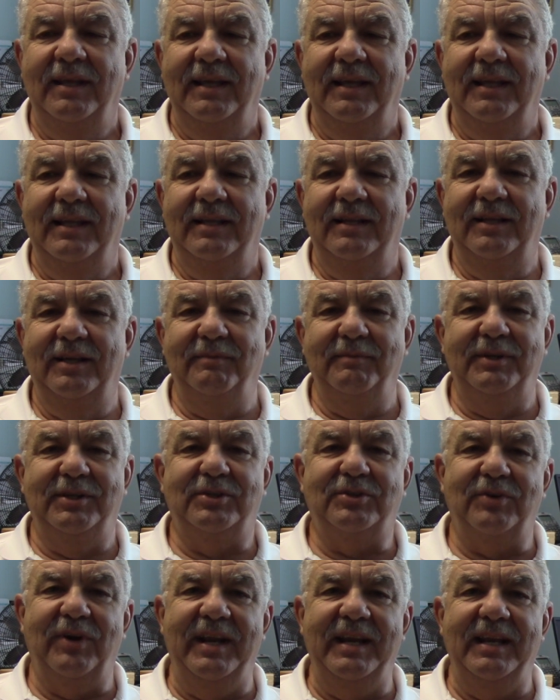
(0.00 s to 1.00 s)
He looked me
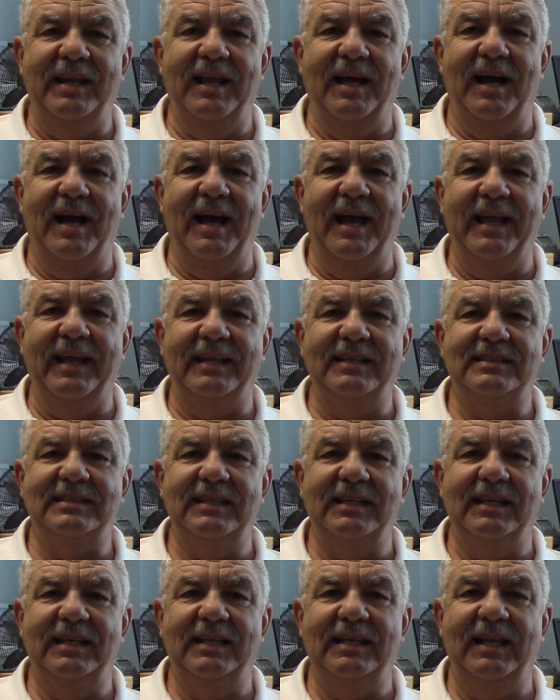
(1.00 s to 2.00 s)
straight in the eye and
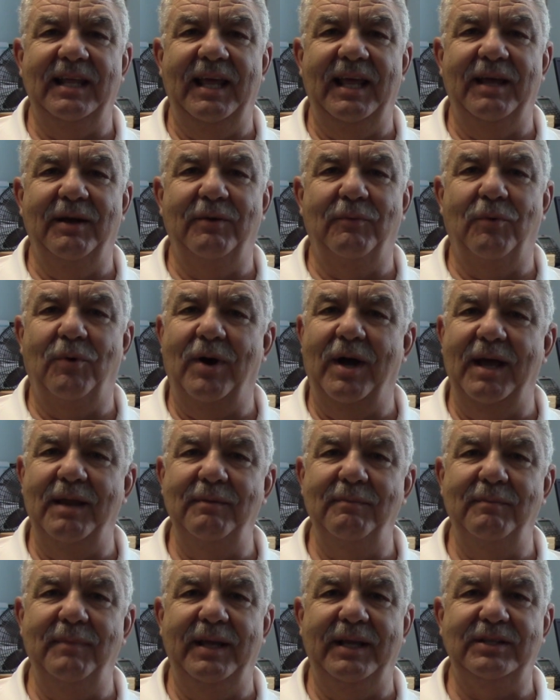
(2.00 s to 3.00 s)
said, "And
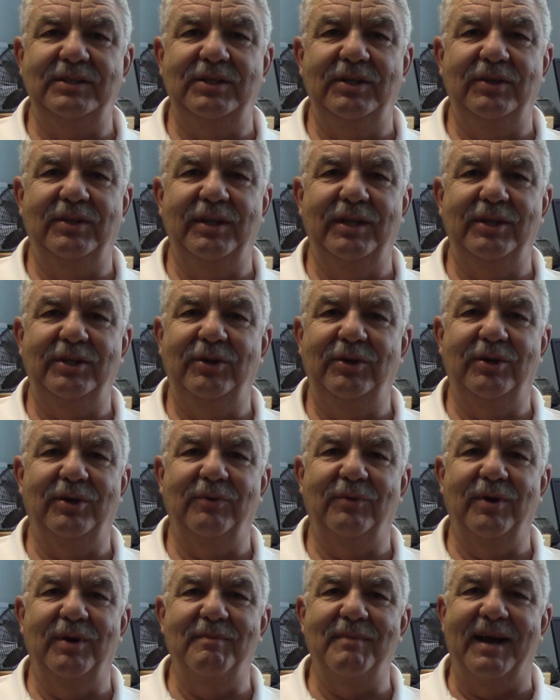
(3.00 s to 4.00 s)
what makes you think you can
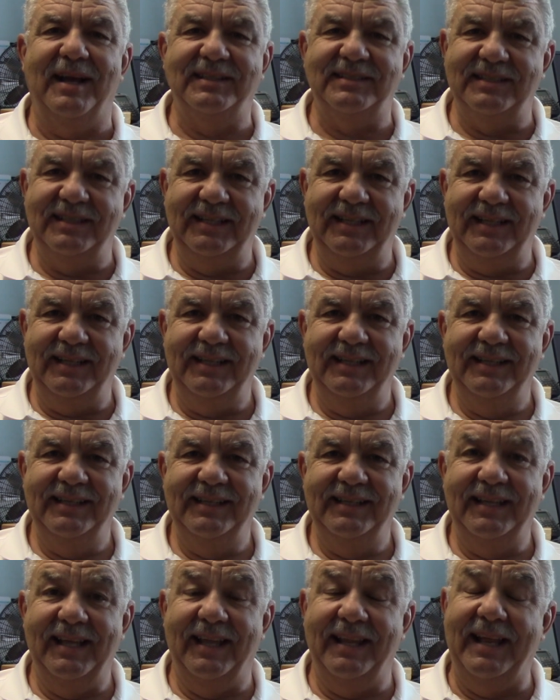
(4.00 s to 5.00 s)
run my city?"
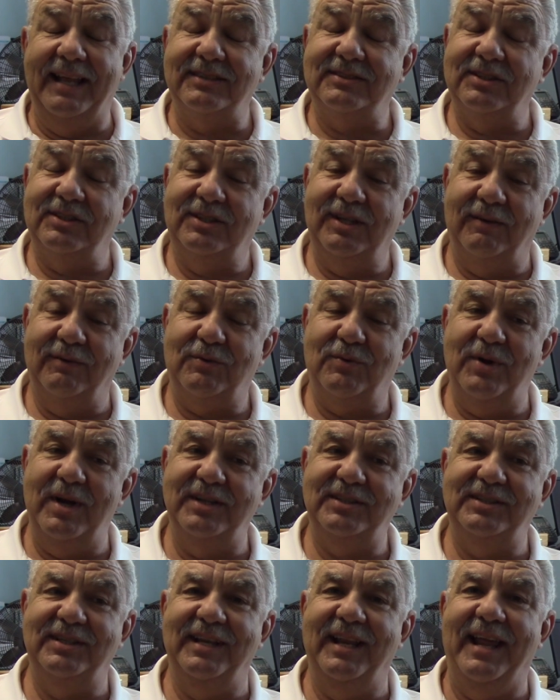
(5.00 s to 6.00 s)
Now that's a tough
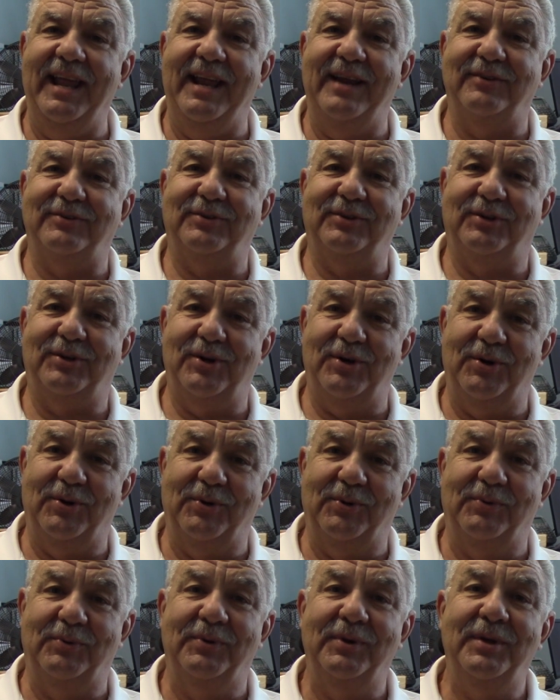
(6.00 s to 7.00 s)
question to answer
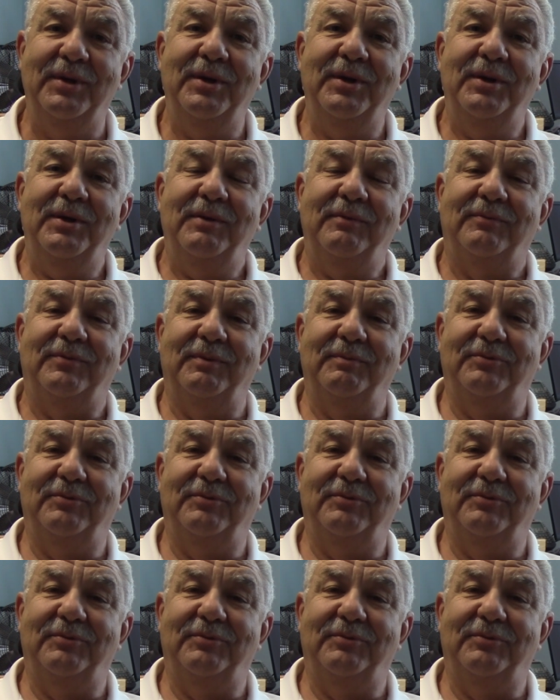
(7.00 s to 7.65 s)
cold from